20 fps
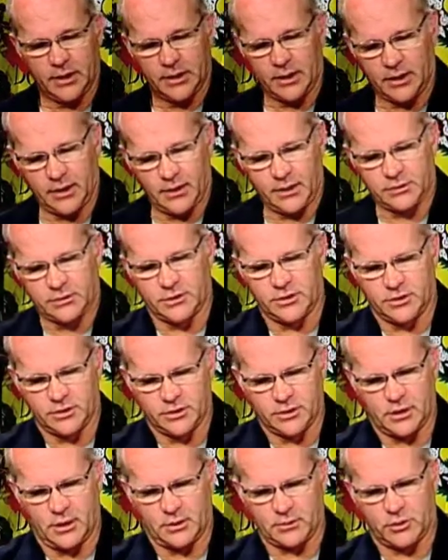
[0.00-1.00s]
uh, to
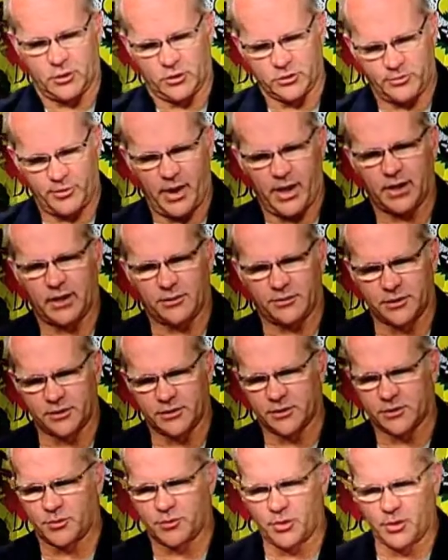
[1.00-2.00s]
the, uh, goes back up to
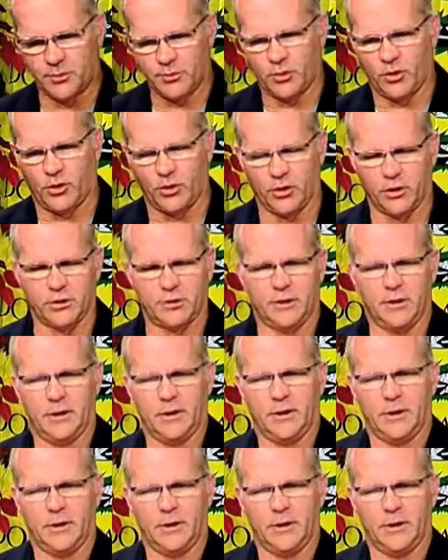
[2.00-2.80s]
the Supreme Court.